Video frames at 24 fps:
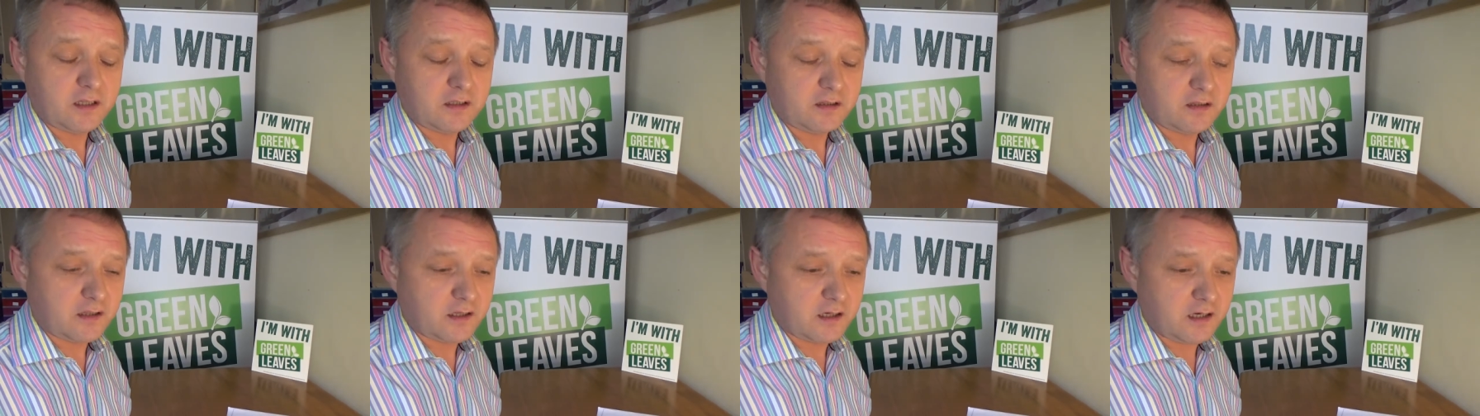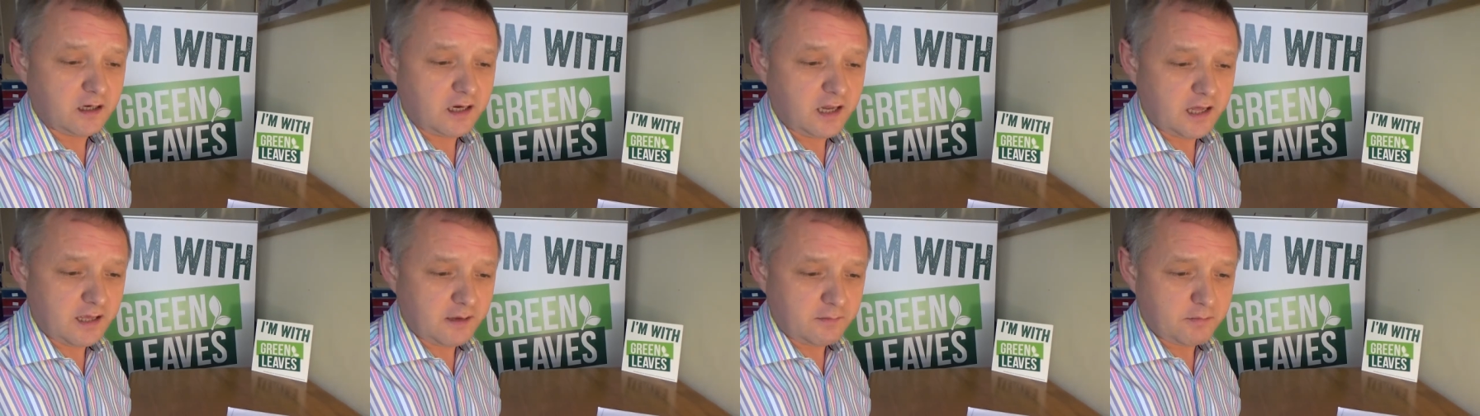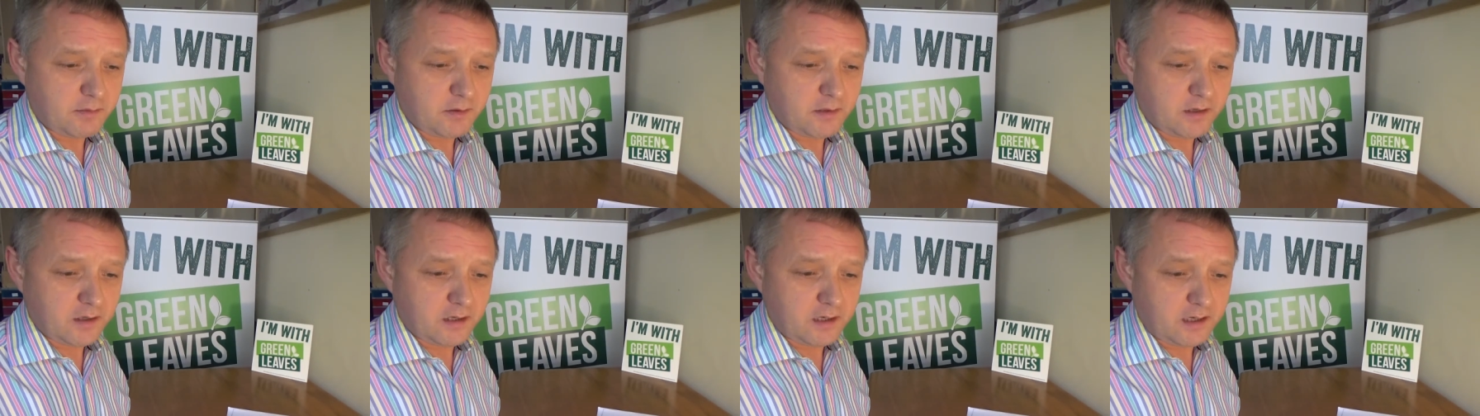that
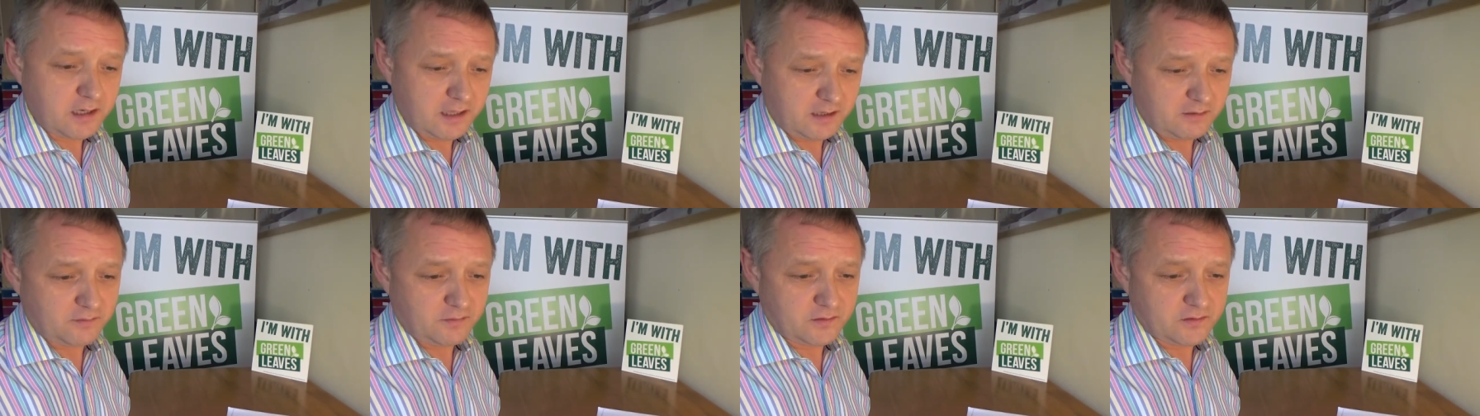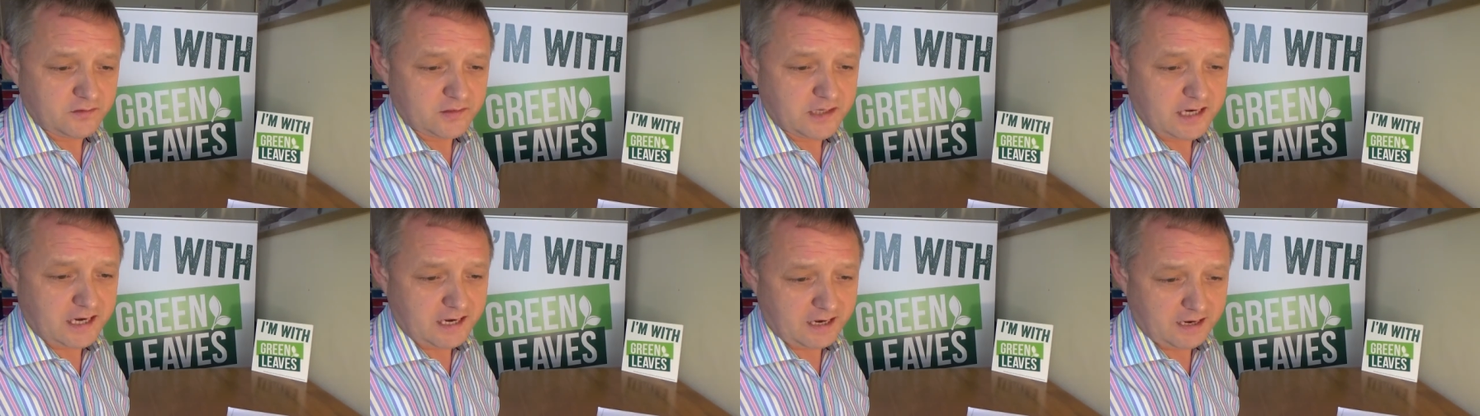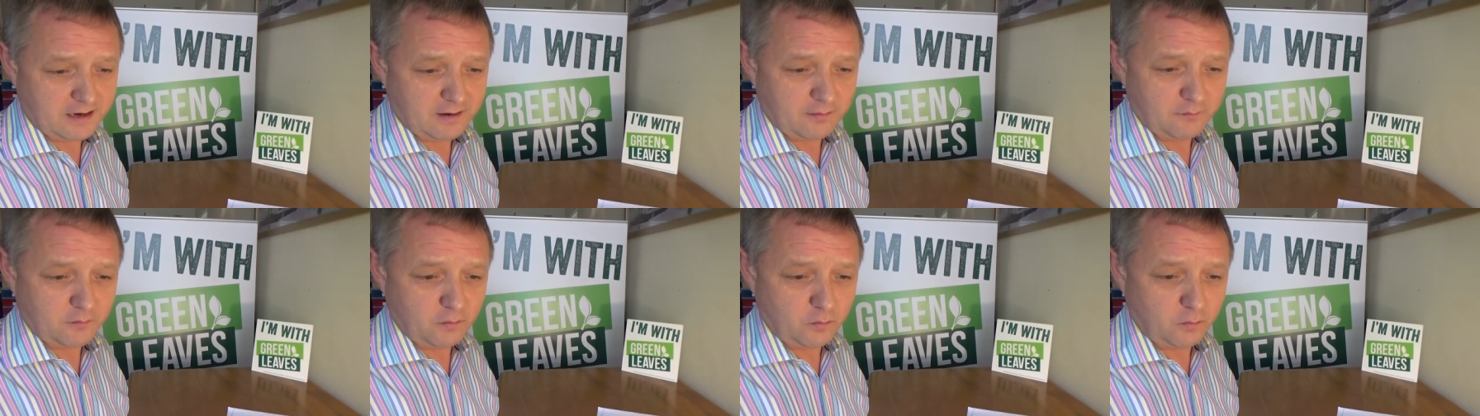Labour leavers
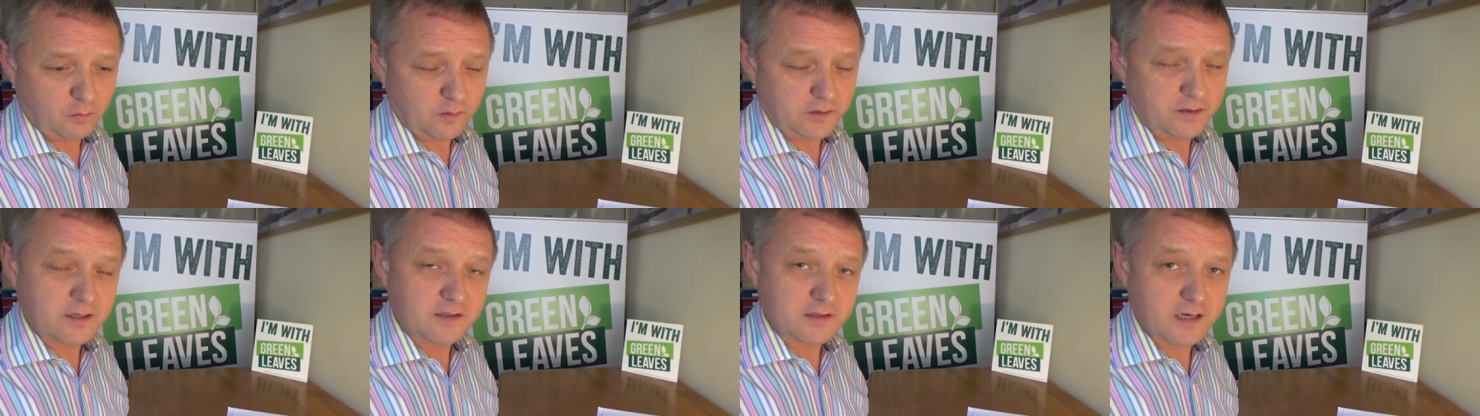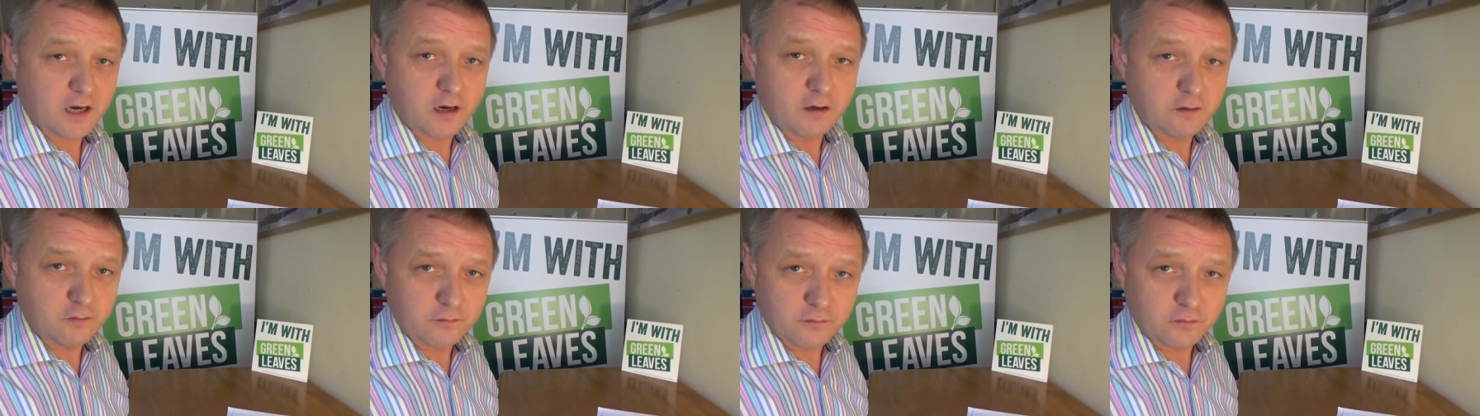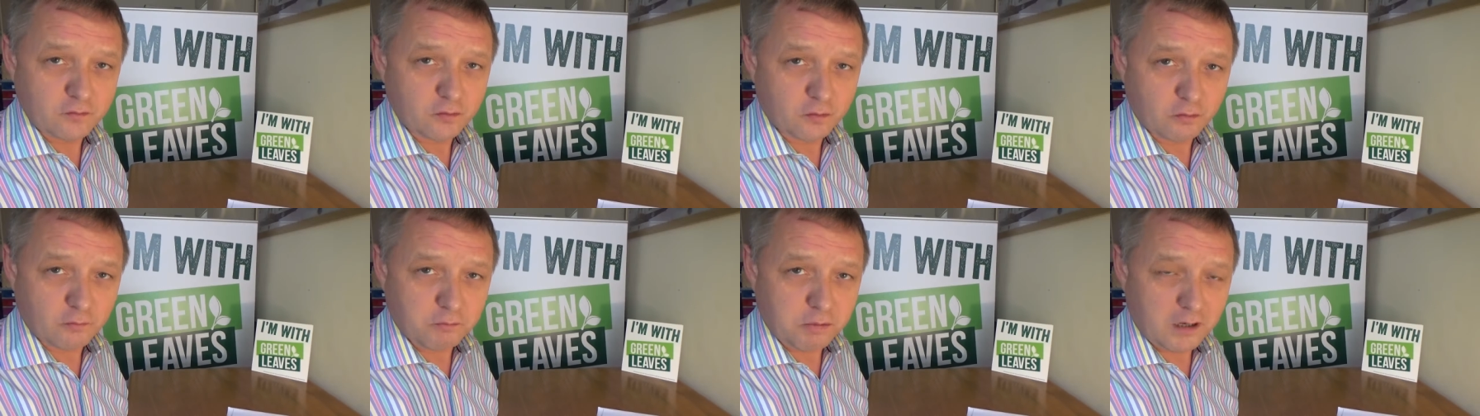have with his
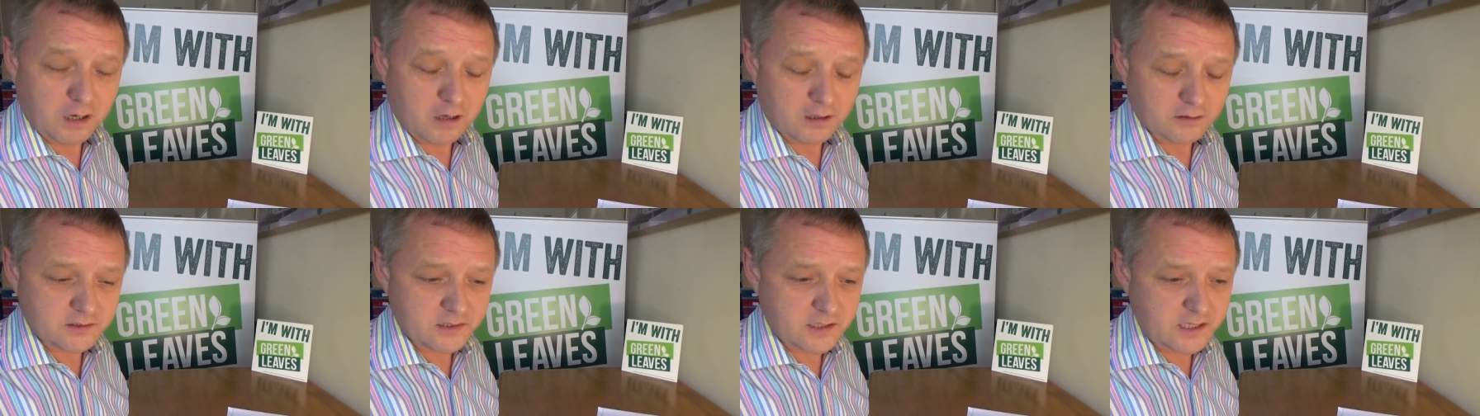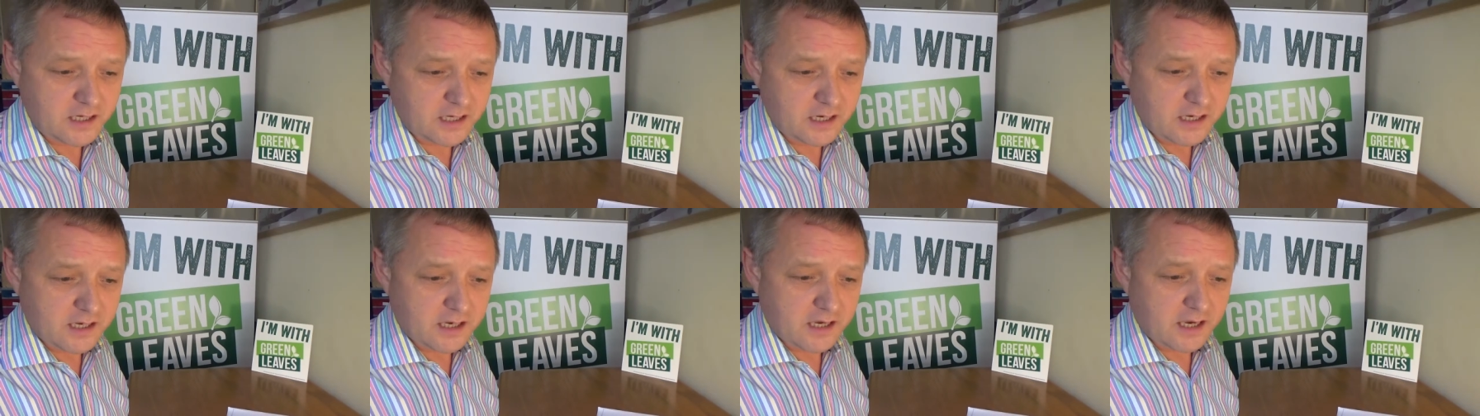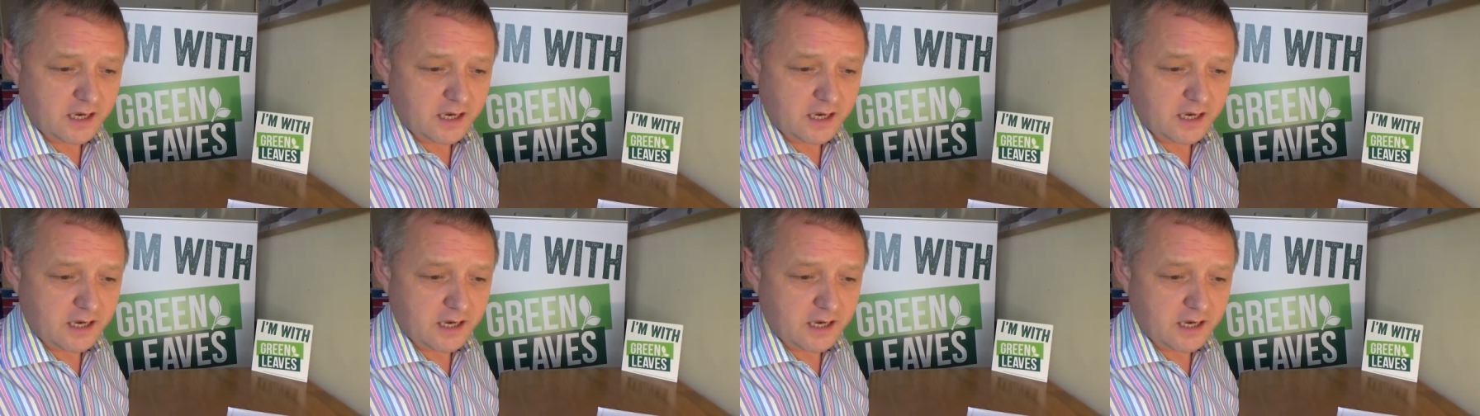overall party